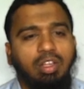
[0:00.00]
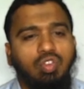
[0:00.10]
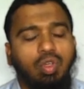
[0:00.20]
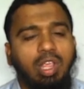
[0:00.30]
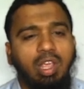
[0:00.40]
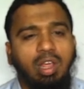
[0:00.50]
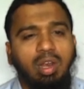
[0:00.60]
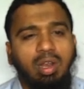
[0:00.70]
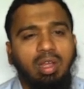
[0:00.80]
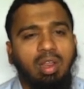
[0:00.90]
So
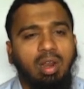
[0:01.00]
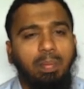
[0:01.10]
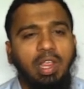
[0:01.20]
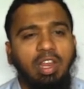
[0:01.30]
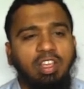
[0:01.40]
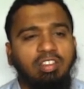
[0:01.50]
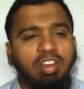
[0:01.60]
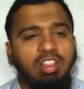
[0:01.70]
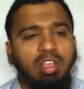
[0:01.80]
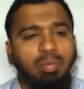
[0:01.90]
here repeat is
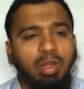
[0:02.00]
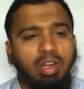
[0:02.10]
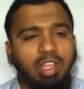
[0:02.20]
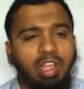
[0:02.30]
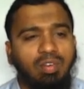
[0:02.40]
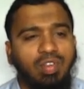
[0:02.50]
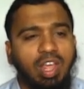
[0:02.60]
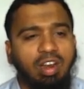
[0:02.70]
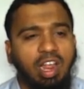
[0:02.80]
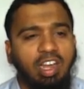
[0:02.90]
nothing but, here we
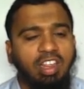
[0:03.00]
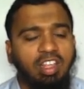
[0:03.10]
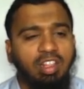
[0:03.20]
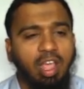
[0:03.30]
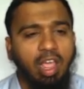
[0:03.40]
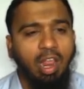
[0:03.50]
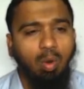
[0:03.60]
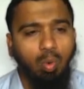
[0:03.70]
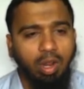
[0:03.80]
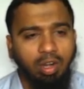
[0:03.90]
are writing in the
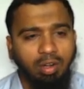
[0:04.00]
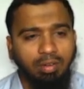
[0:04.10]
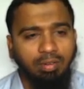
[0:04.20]
L1